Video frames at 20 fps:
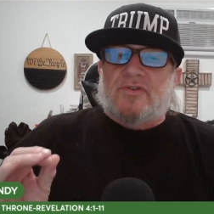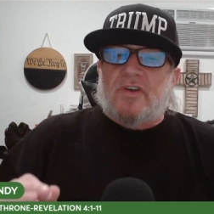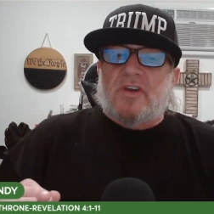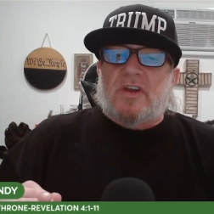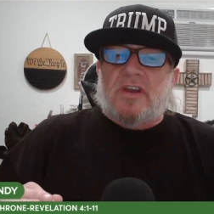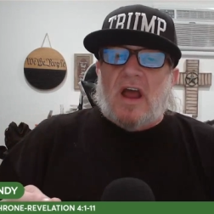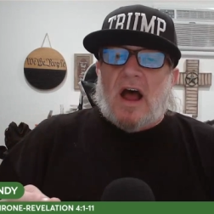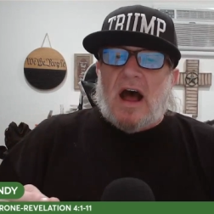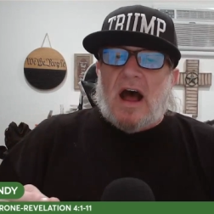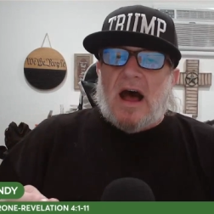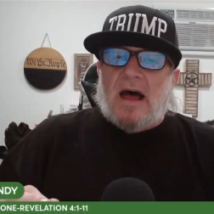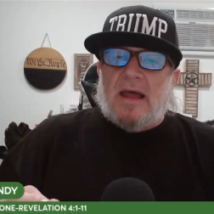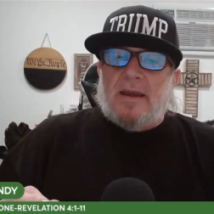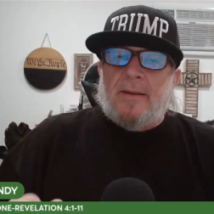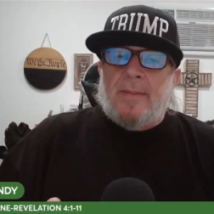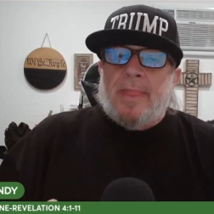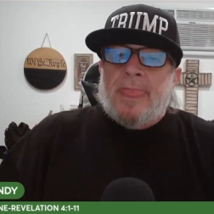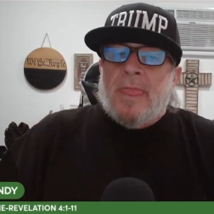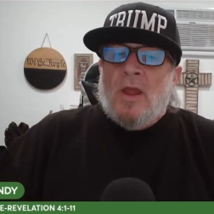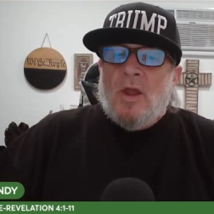to
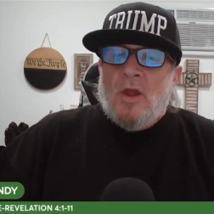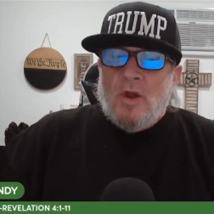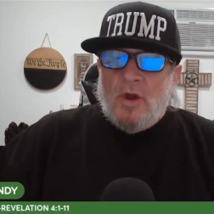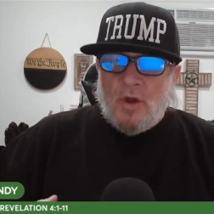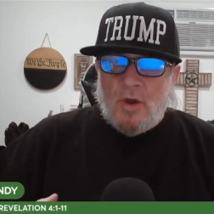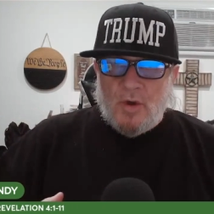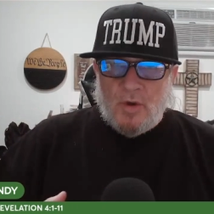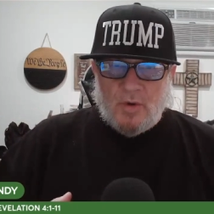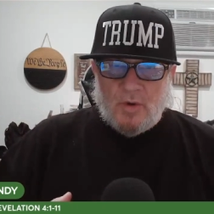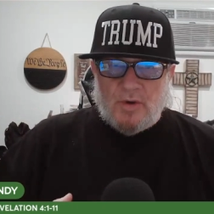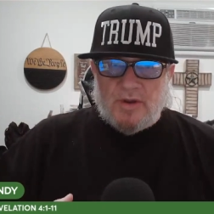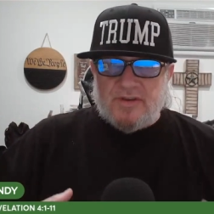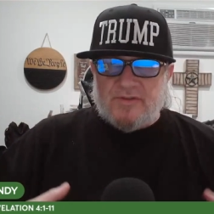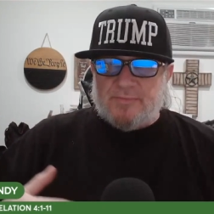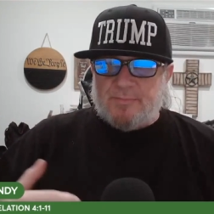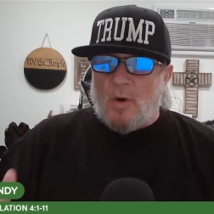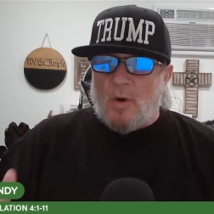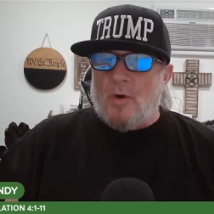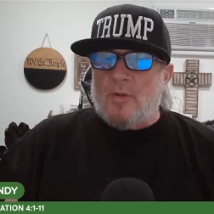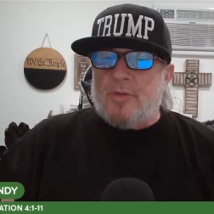God who
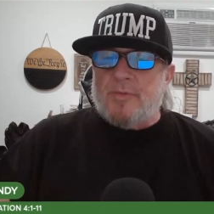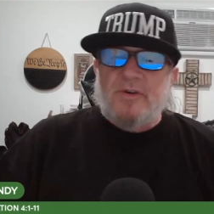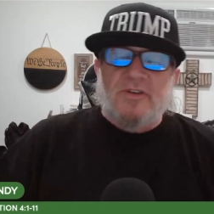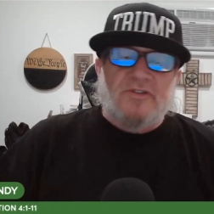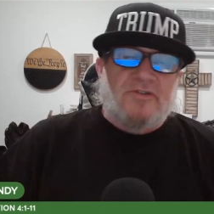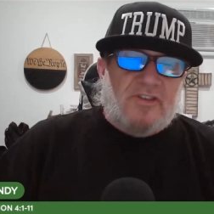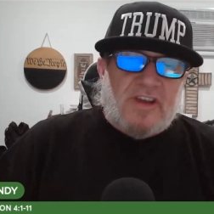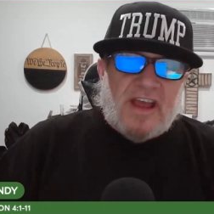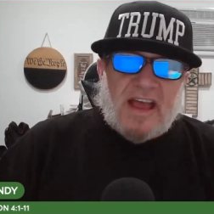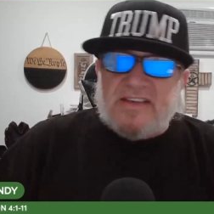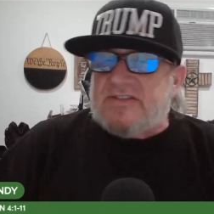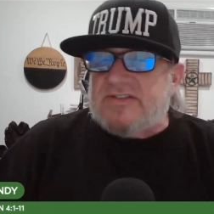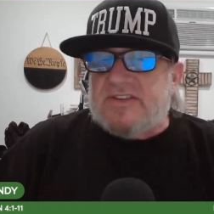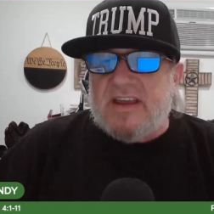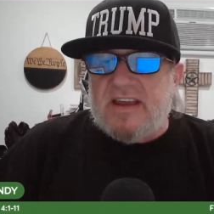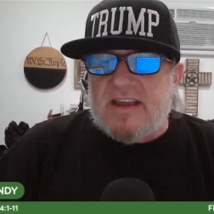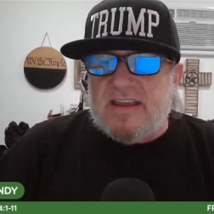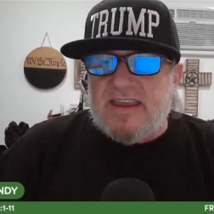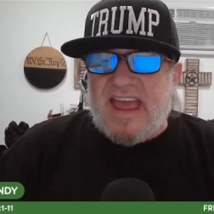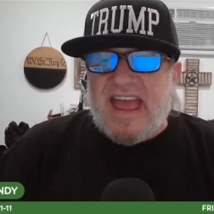is both
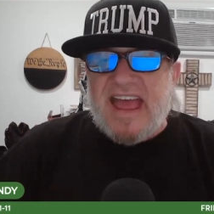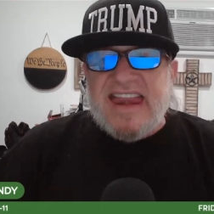majestic